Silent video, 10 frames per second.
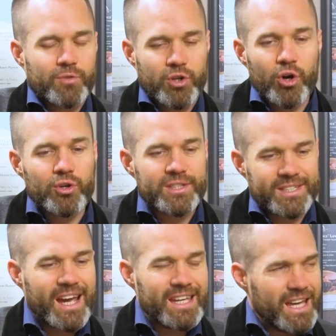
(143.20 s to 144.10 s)
got you to
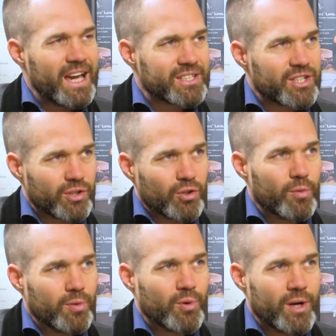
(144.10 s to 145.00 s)
say yes to the
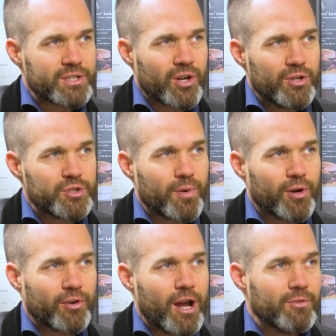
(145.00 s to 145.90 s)
Global Quest coach
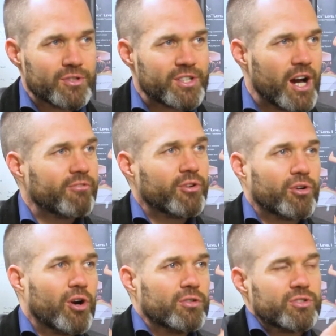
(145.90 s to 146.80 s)
program, yourself, your
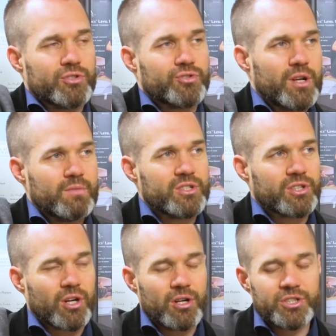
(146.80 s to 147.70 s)
goals, your dreams as
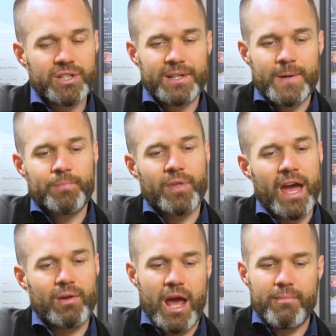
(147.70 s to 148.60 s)
a coach,
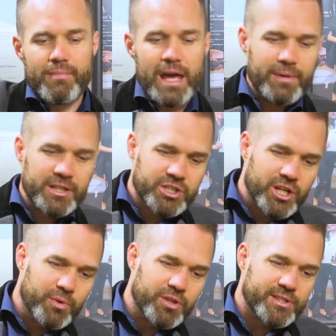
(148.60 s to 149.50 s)
and maybe
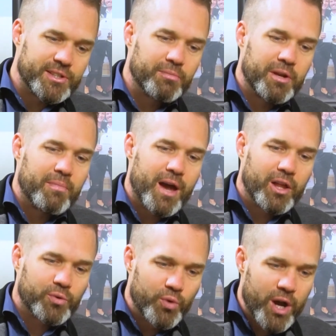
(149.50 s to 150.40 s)
share with us a little bit
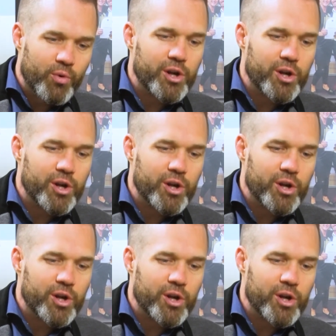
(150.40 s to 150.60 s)
about where